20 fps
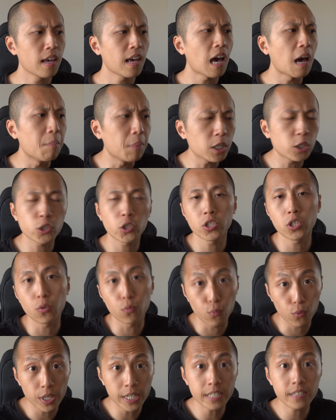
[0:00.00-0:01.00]
and make sure you
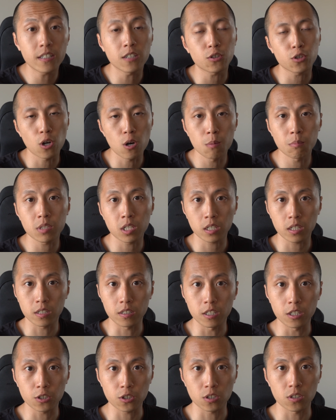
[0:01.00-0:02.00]
read the terms and
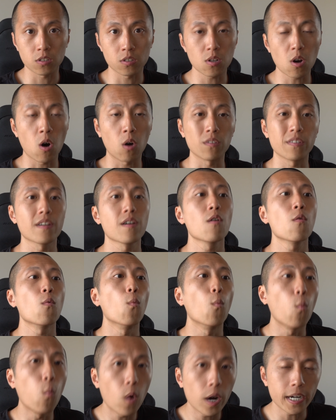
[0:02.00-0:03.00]
conditions on
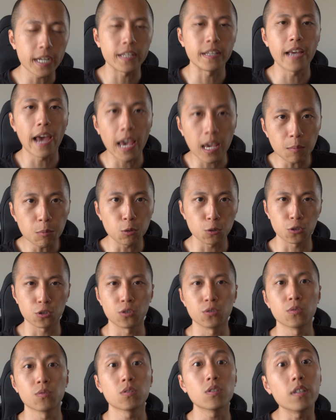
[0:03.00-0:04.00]
what enables
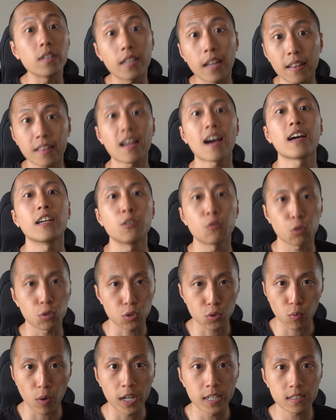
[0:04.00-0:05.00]
you to get that
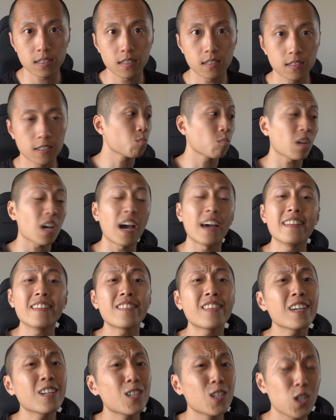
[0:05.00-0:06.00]
interest rate.
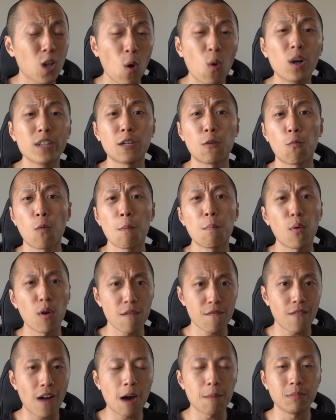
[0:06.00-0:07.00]
Anything lower than
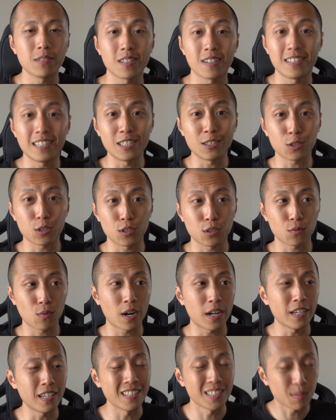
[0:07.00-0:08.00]
1.5% interest
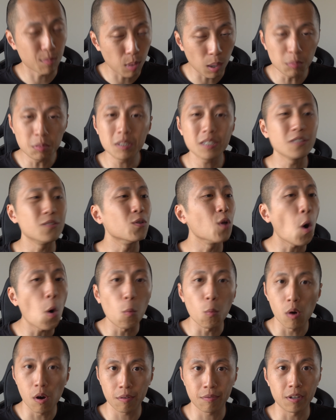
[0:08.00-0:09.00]
rate is probably
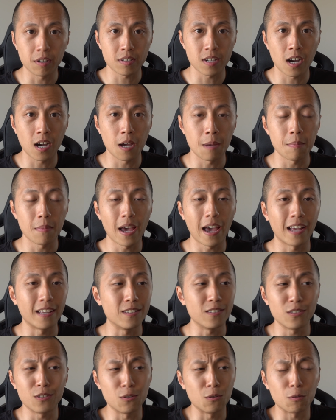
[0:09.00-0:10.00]
not worth your time,
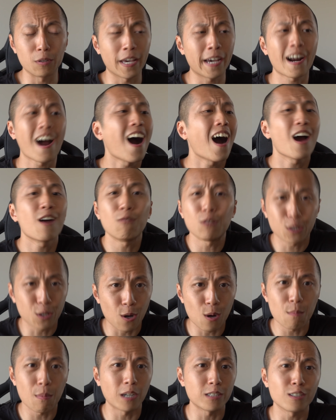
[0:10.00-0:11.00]
and you'll get a higher
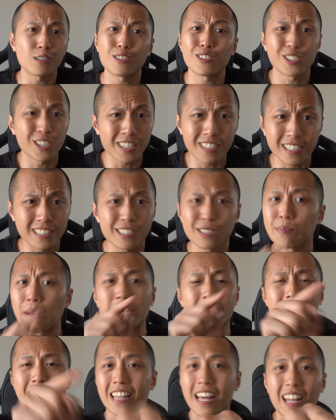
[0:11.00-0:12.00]
return by just gently
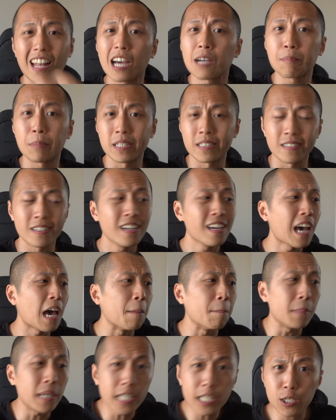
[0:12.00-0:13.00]
smashing that like button
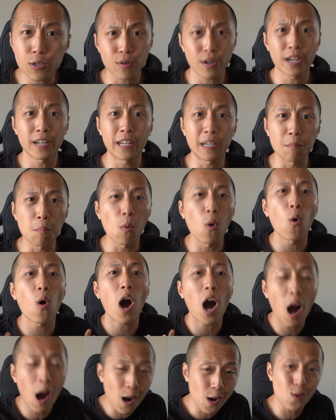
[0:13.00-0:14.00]
and me creating more
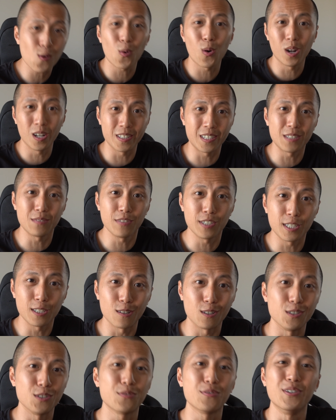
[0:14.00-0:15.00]
high quality
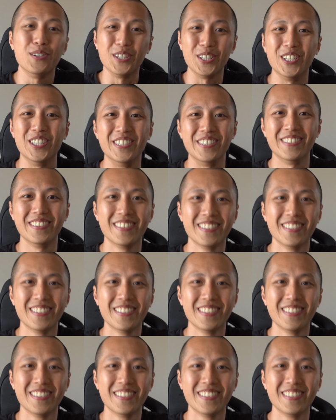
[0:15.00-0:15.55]
videos for you.